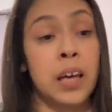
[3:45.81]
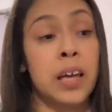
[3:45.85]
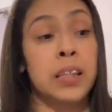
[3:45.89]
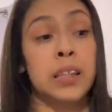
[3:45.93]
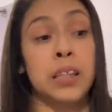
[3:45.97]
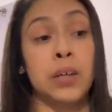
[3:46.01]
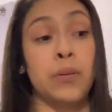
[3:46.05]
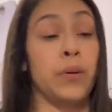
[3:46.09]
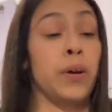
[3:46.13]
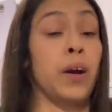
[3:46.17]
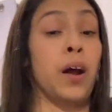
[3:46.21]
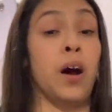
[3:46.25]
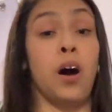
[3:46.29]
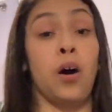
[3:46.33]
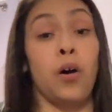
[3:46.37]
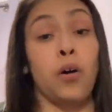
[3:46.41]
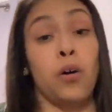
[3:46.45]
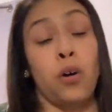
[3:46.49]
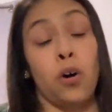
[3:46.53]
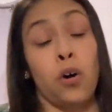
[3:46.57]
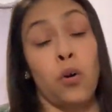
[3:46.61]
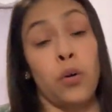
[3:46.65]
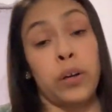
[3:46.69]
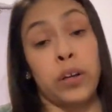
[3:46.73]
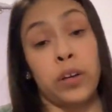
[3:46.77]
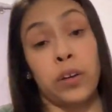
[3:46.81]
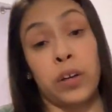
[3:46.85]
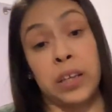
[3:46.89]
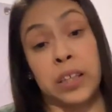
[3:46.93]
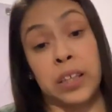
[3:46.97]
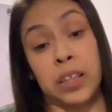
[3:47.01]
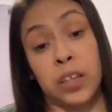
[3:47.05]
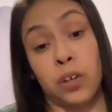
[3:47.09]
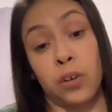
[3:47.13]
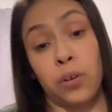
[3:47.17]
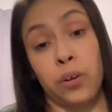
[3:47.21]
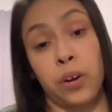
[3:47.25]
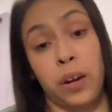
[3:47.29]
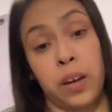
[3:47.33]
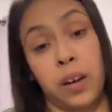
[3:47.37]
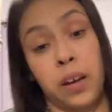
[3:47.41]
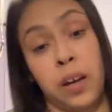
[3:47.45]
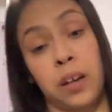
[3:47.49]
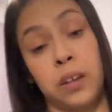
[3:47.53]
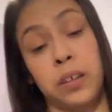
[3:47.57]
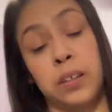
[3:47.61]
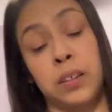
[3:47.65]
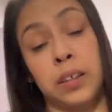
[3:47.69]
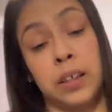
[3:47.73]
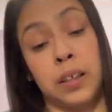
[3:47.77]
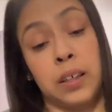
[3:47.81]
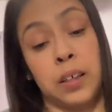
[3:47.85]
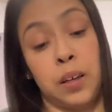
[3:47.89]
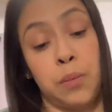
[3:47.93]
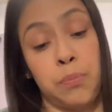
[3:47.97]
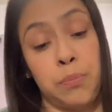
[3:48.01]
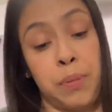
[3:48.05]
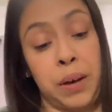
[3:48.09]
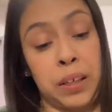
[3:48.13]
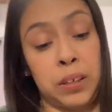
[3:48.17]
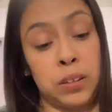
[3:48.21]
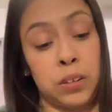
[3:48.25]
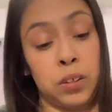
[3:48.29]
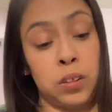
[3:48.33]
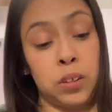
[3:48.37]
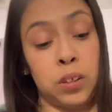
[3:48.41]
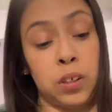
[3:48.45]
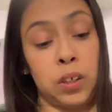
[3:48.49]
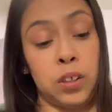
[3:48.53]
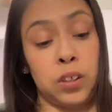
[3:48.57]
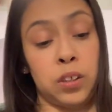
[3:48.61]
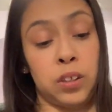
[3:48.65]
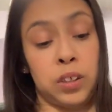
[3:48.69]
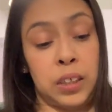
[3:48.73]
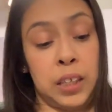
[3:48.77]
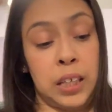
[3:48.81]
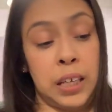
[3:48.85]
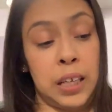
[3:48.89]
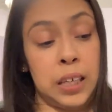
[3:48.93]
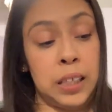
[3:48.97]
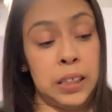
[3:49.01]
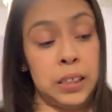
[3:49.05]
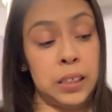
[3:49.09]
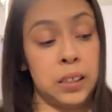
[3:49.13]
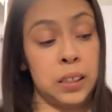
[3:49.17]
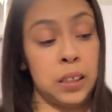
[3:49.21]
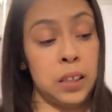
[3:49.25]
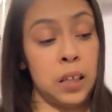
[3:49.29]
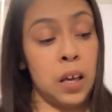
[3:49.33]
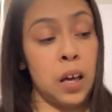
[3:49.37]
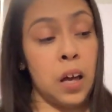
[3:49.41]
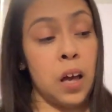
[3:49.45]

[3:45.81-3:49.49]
They would all go and get the crayons and come back to their seats.